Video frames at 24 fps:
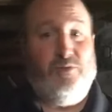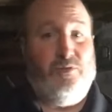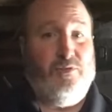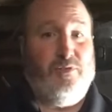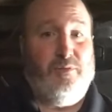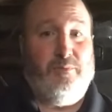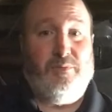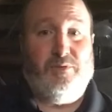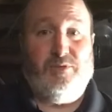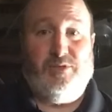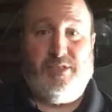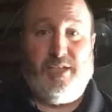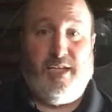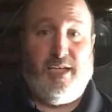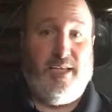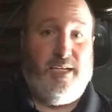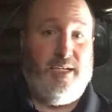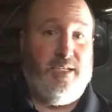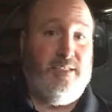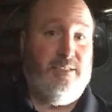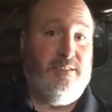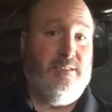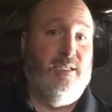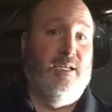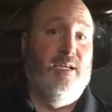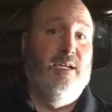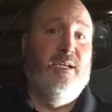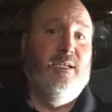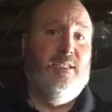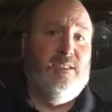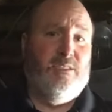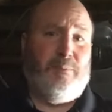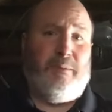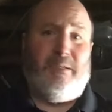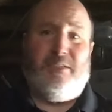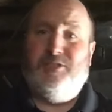on the Mercedes,
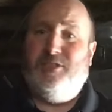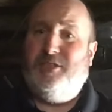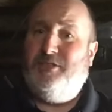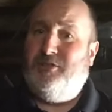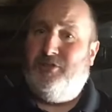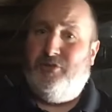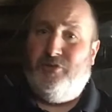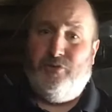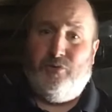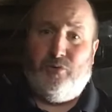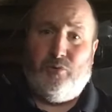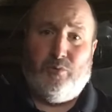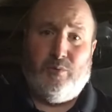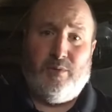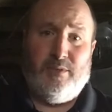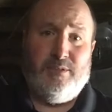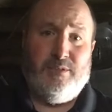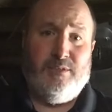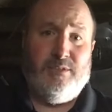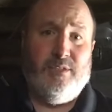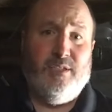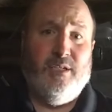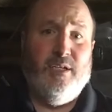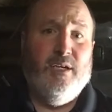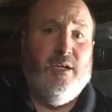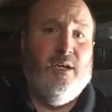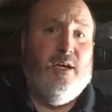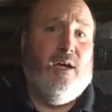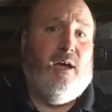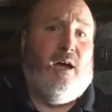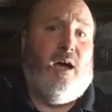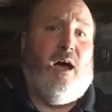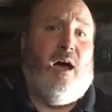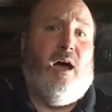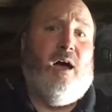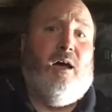especially the newer ones.
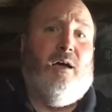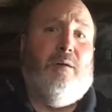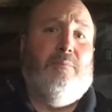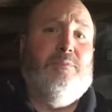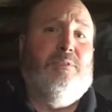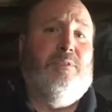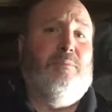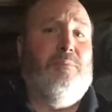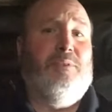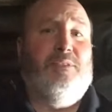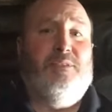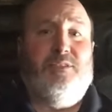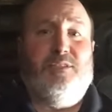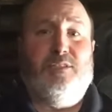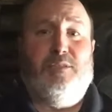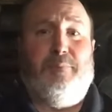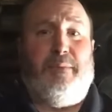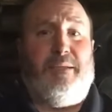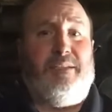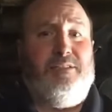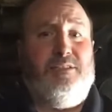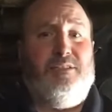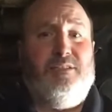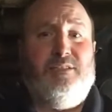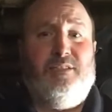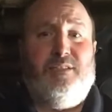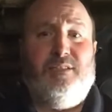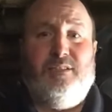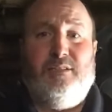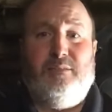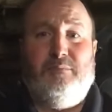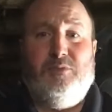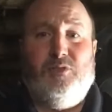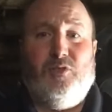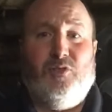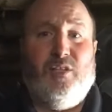Some of the suspension
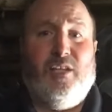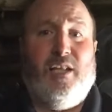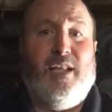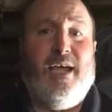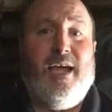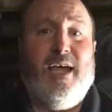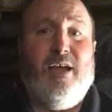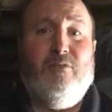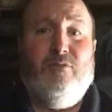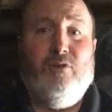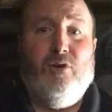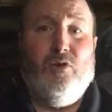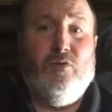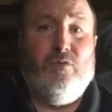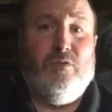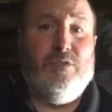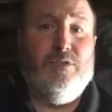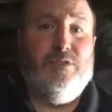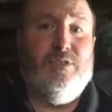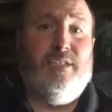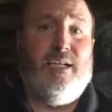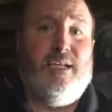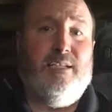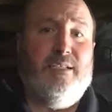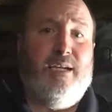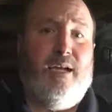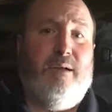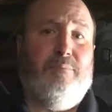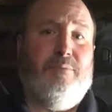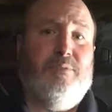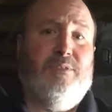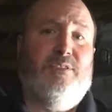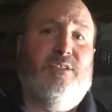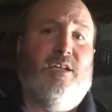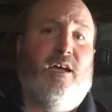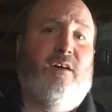systems on the Land Rovers, that type
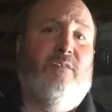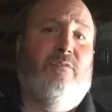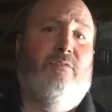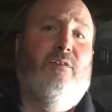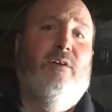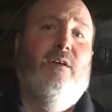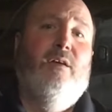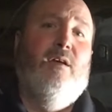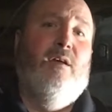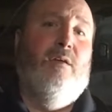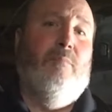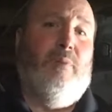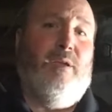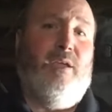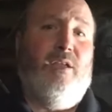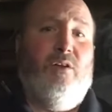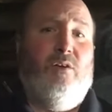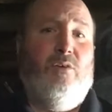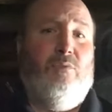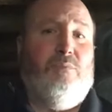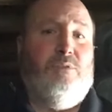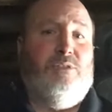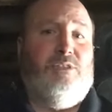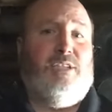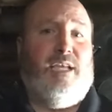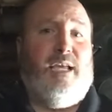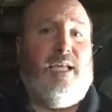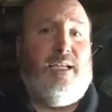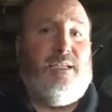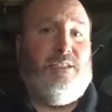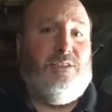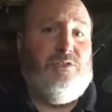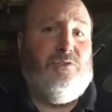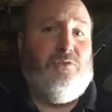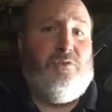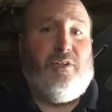of stuff. But, you know,
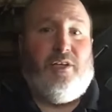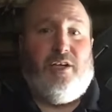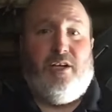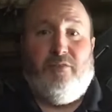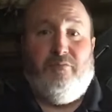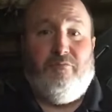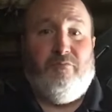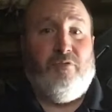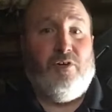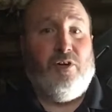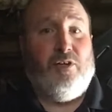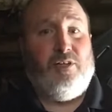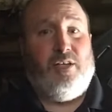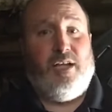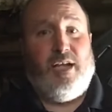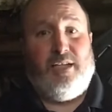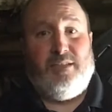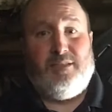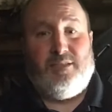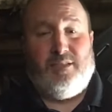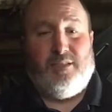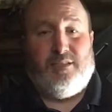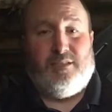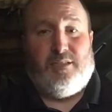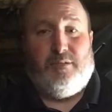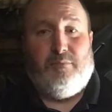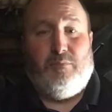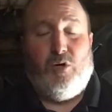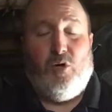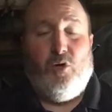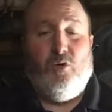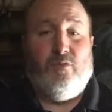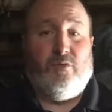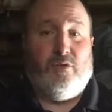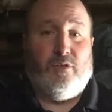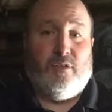Mercedes, you can convert that system
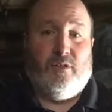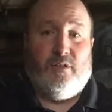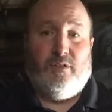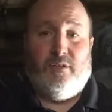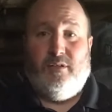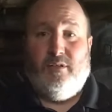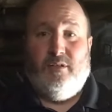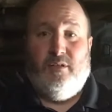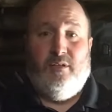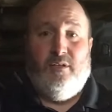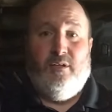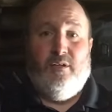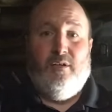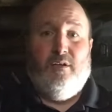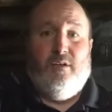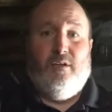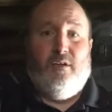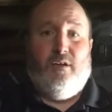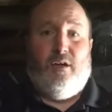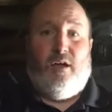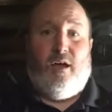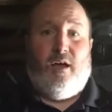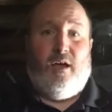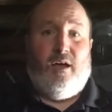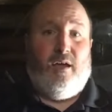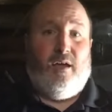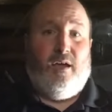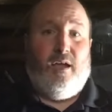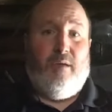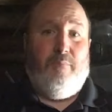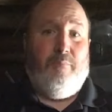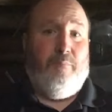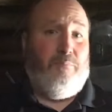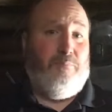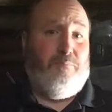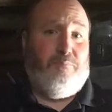over
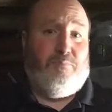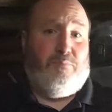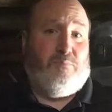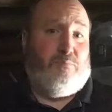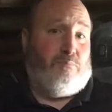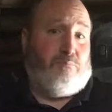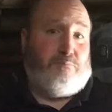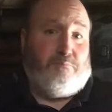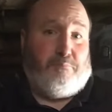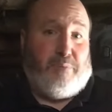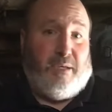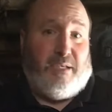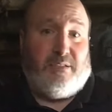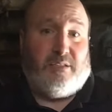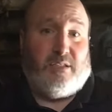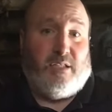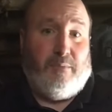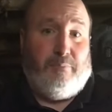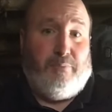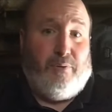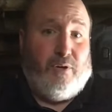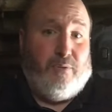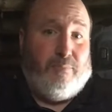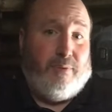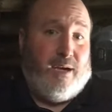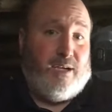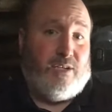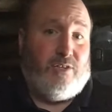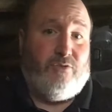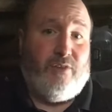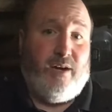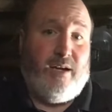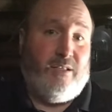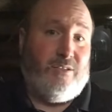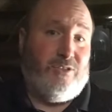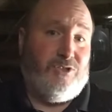and basically put it back to
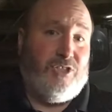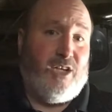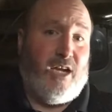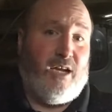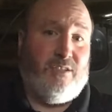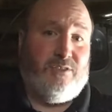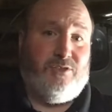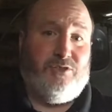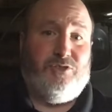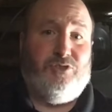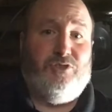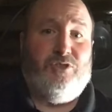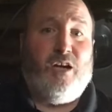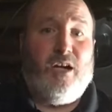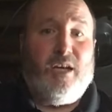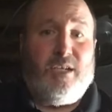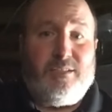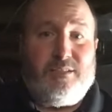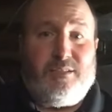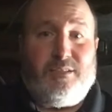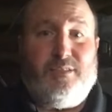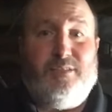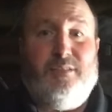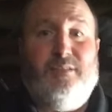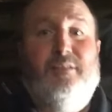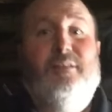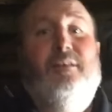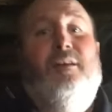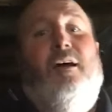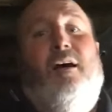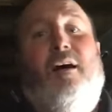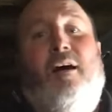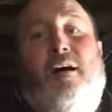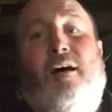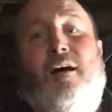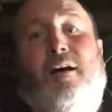regular shocks and struts.
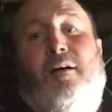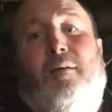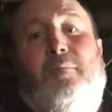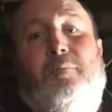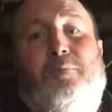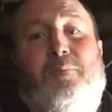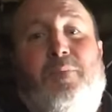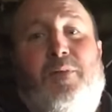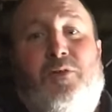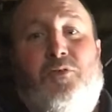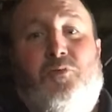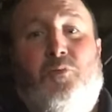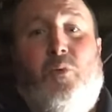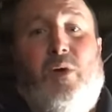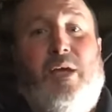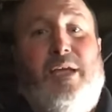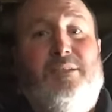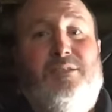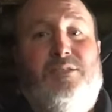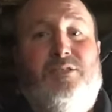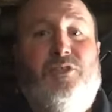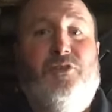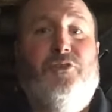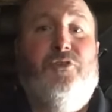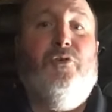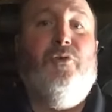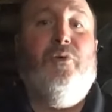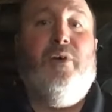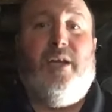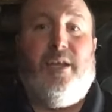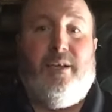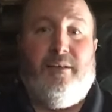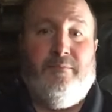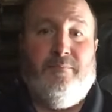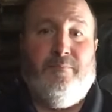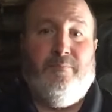There's ways to do
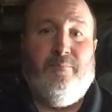it.